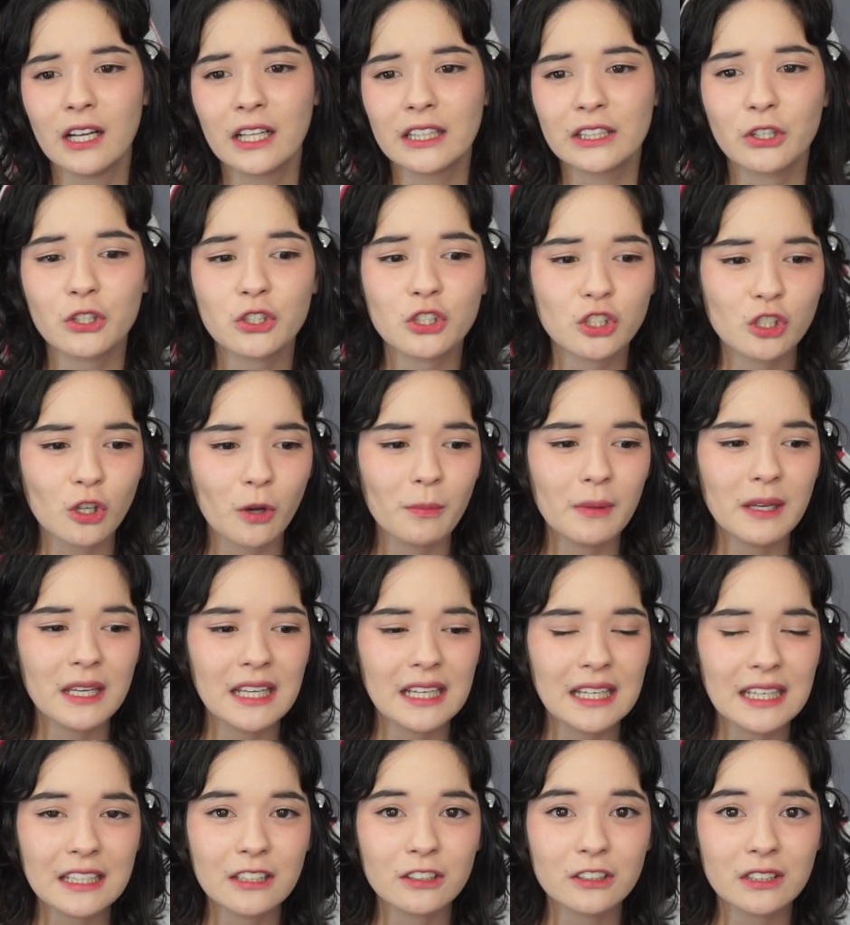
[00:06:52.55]
there's so many
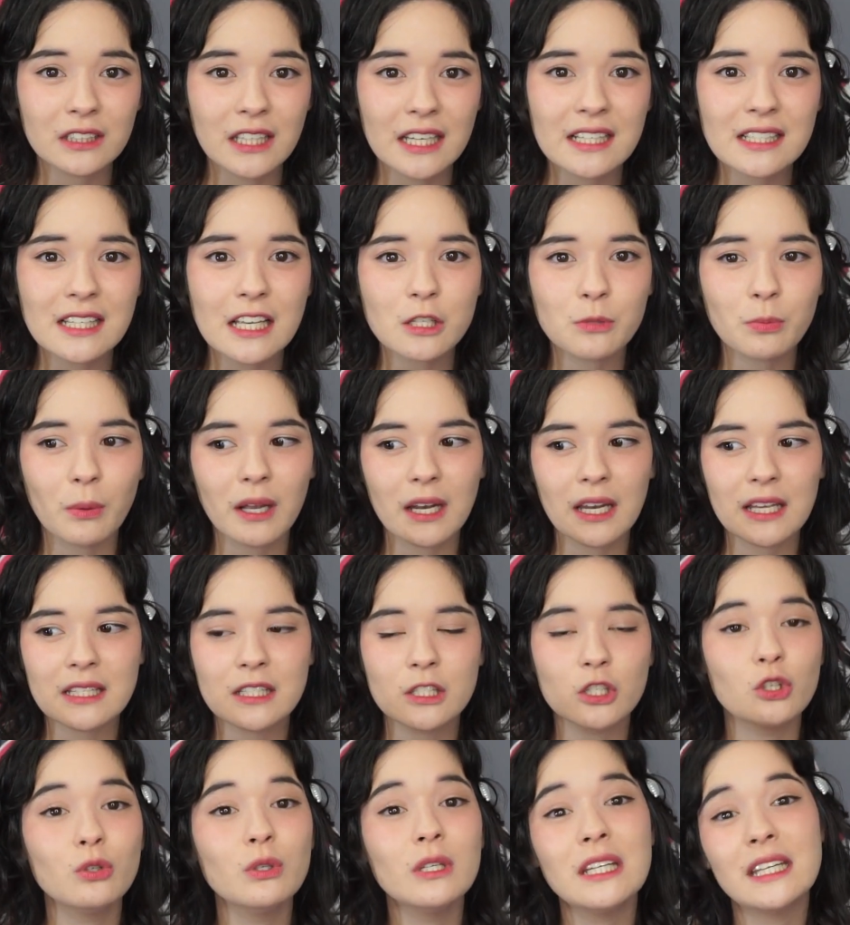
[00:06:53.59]
little things, as well as
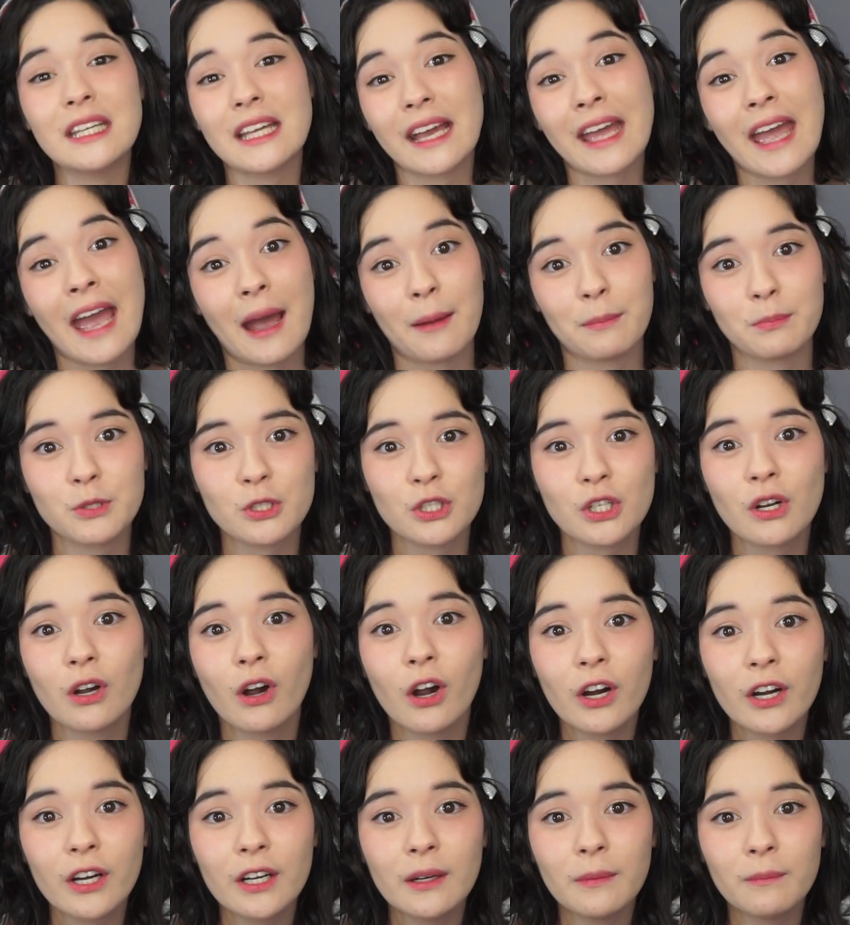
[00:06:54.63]
you need a capture
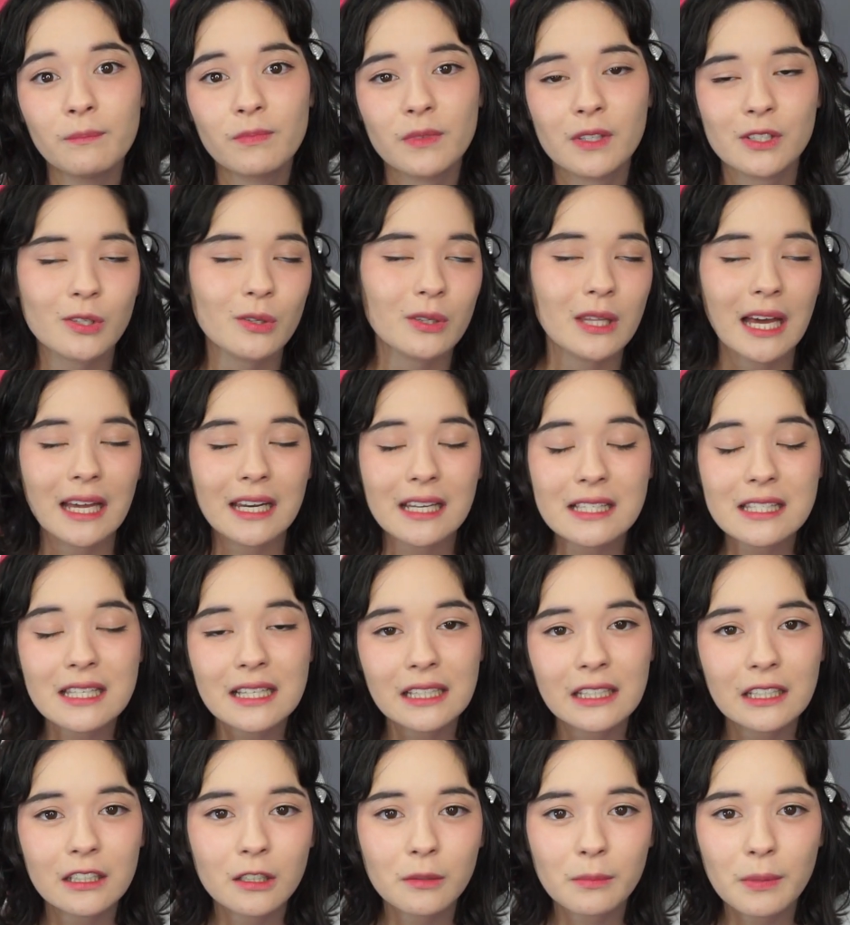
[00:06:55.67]
card, so that is a
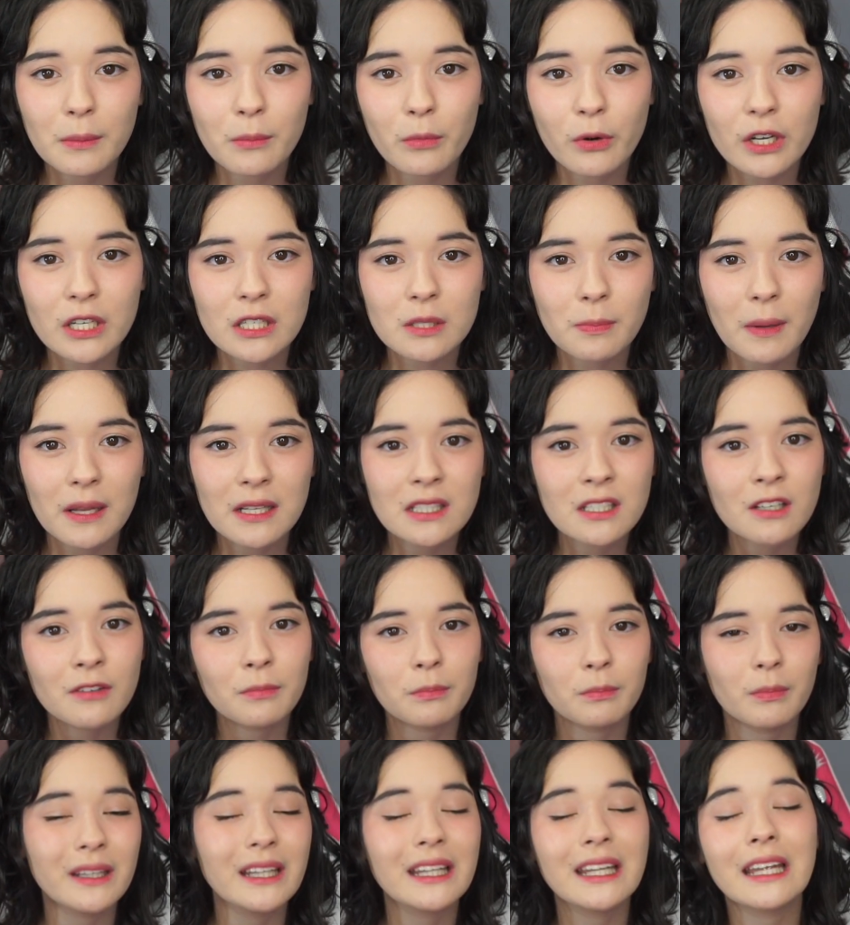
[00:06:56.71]
little bit more
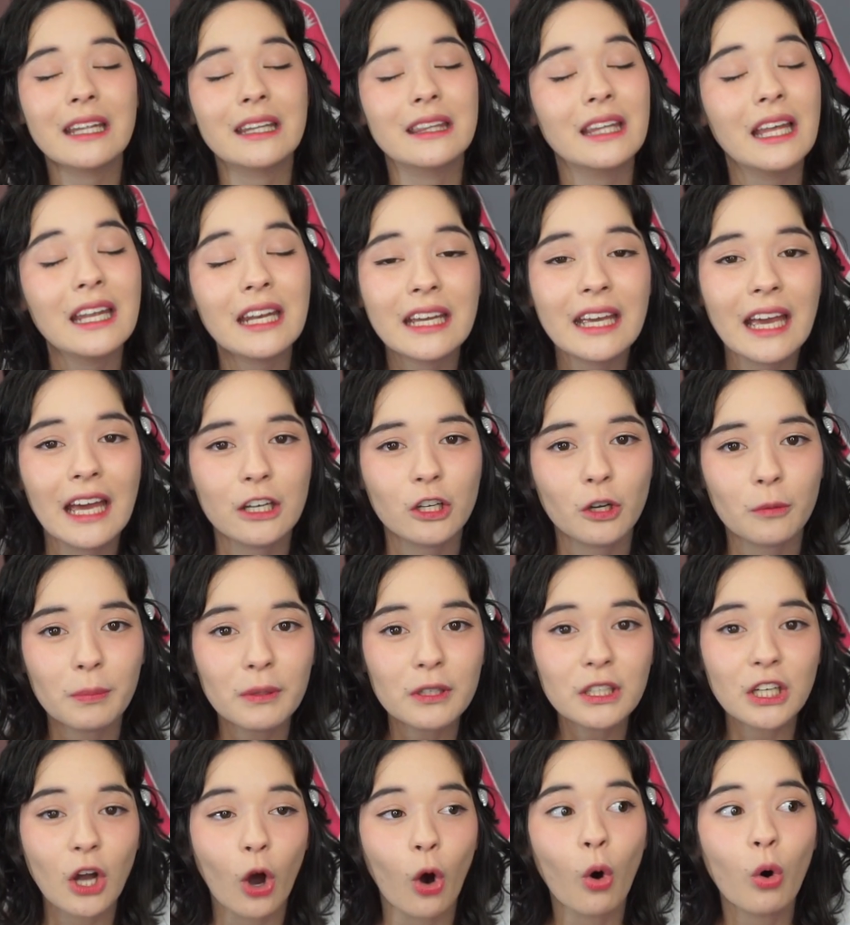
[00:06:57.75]
expensive. But then again, you're
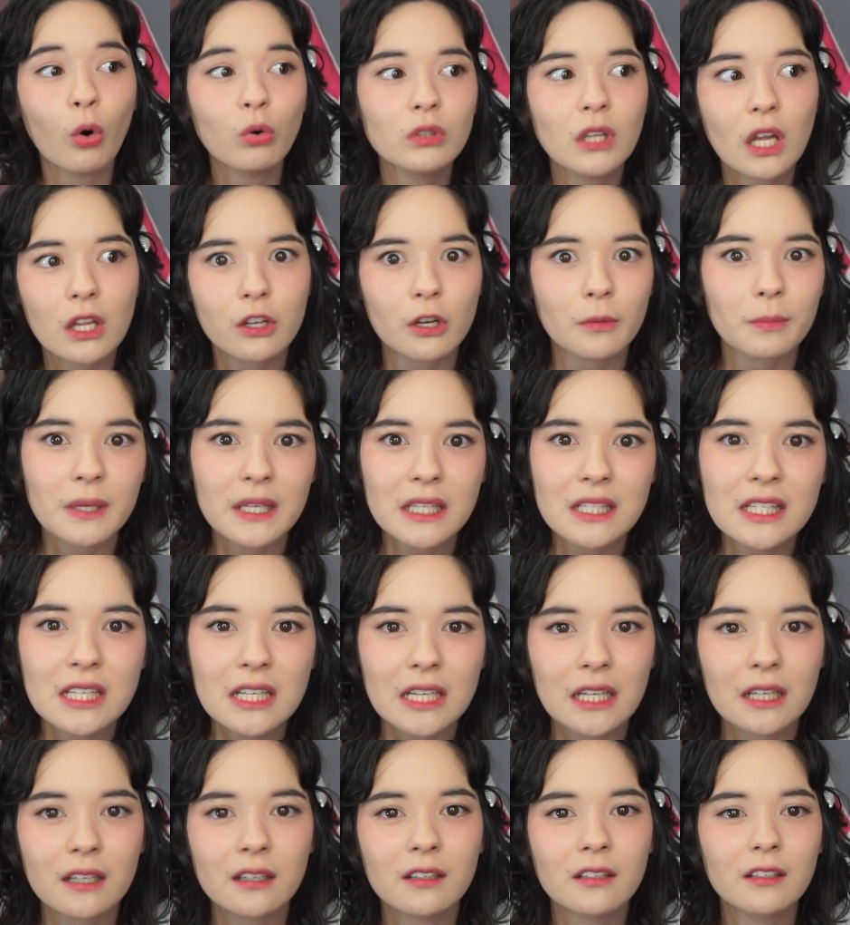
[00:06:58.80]
building a whole nother
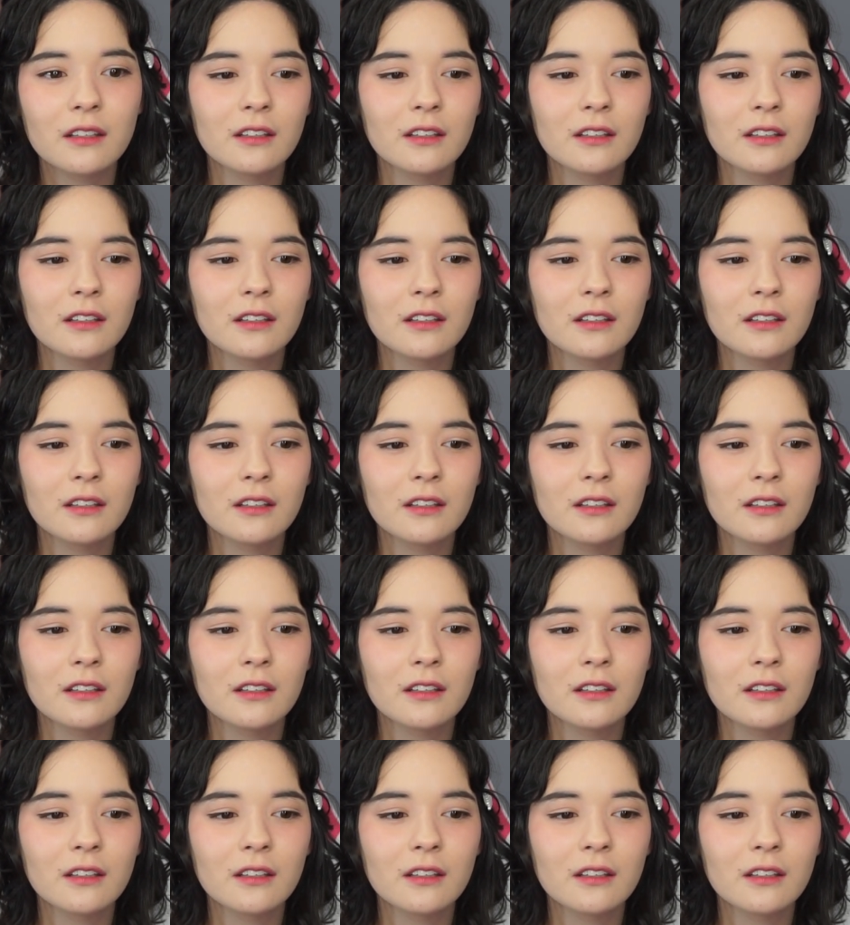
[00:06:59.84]
PC.